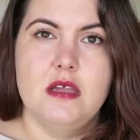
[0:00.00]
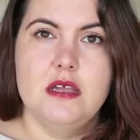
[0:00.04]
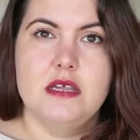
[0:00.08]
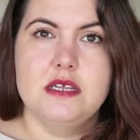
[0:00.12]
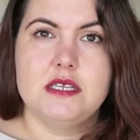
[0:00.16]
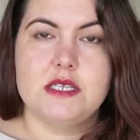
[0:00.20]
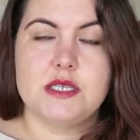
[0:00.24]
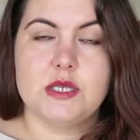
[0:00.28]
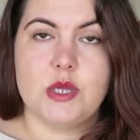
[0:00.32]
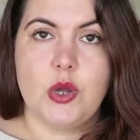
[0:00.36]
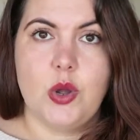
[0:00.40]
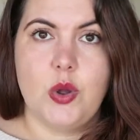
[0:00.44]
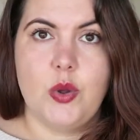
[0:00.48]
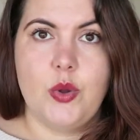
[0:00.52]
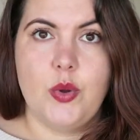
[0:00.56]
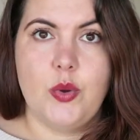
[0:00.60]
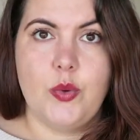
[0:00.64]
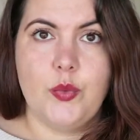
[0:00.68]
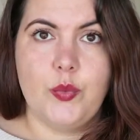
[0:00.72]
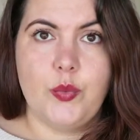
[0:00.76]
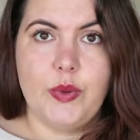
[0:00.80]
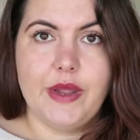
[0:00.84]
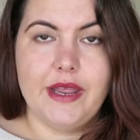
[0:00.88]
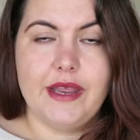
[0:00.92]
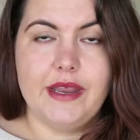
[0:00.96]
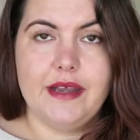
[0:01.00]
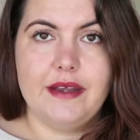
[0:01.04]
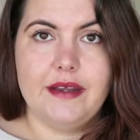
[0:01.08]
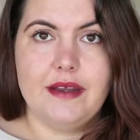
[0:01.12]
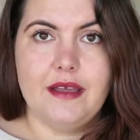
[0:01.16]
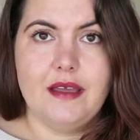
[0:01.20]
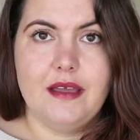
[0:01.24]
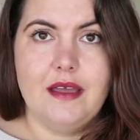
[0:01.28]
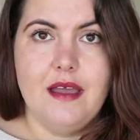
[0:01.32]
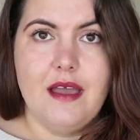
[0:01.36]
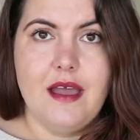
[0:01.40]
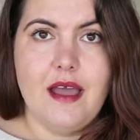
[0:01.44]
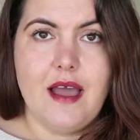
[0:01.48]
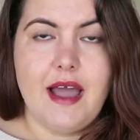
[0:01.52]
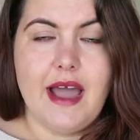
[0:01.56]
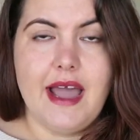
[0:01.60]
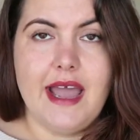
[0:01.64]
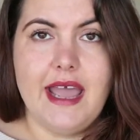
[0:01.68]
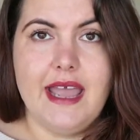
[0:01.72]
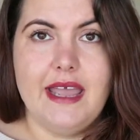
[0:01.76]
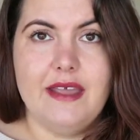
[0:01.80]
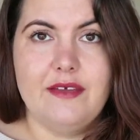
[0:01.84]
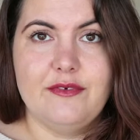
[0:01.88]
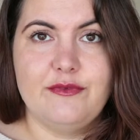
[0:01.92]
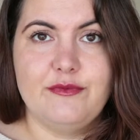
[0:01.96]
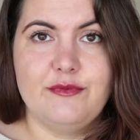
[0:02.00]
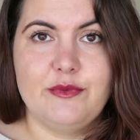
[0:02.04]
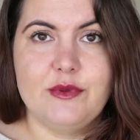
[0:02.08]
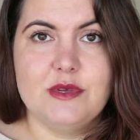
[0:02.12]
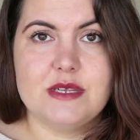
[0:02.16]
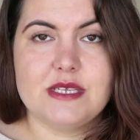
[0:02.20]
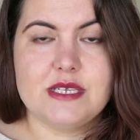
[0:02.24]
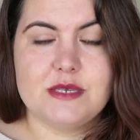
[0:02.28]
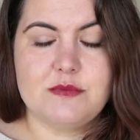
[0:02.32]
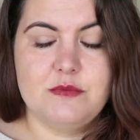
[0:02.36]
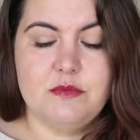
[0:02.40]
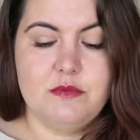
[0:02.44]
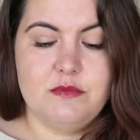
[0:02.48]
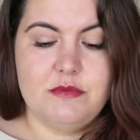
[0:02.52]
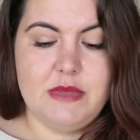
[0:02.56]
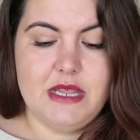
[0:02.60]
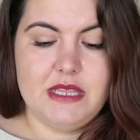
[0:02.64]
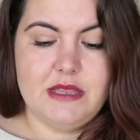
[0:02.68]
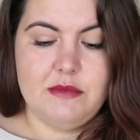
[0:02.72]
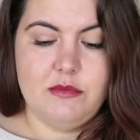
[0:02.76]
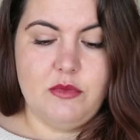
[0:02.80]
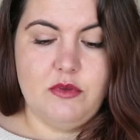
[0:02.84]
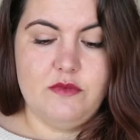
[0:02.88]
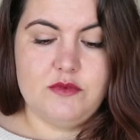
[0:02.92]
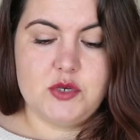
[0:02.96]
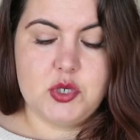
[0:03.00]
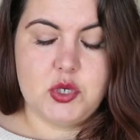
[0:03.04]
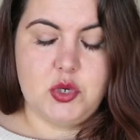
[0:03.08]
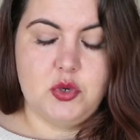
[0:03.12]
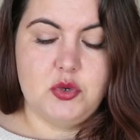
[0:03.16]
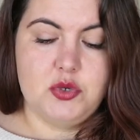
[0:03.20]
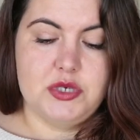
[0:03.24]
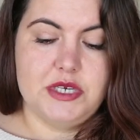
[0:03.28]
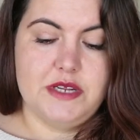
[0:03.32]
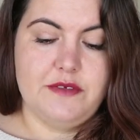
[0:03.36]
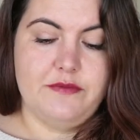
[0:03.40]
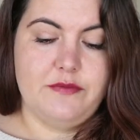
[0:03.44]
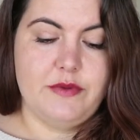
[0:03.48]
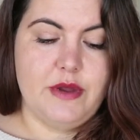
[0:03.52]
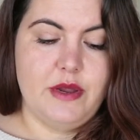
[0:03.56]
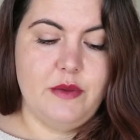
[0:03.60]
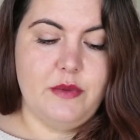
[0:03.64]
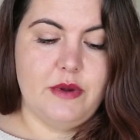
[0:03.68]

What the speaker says: So when I first made the move to cruelty free,